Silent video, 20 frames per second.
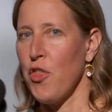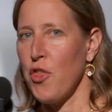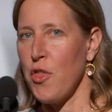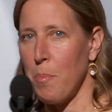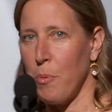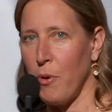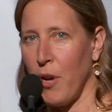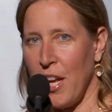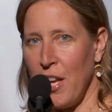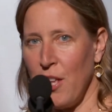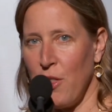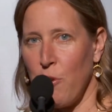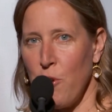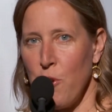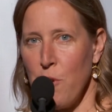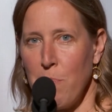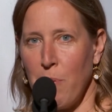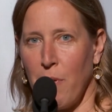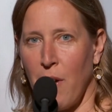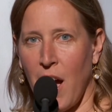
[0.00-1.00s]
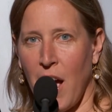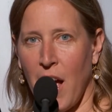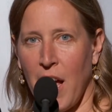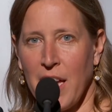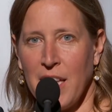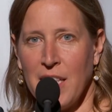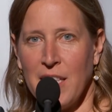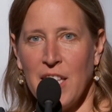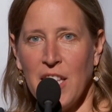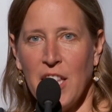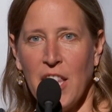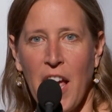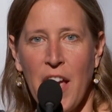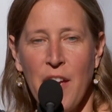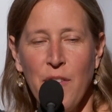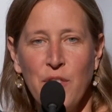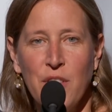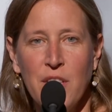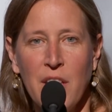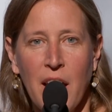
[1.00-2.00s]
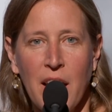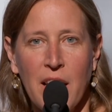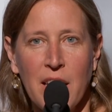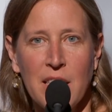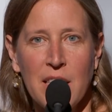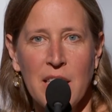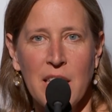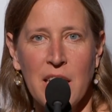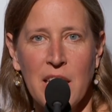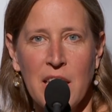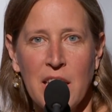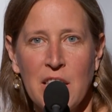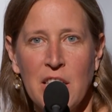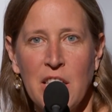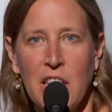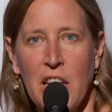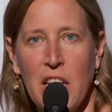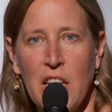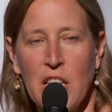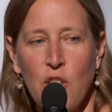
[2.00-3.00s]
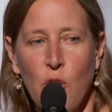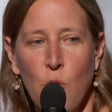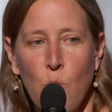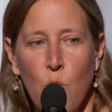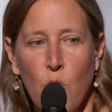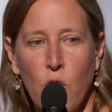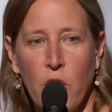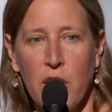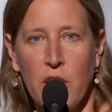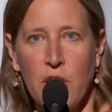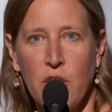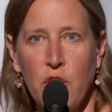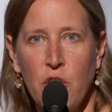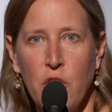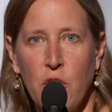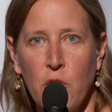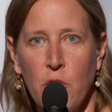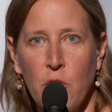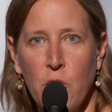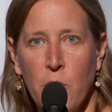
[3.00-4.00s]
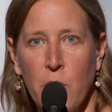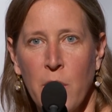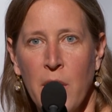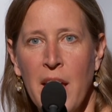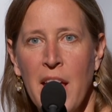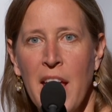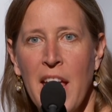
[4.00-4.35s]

the Breakthrough Prize in Life Sciences is awarded to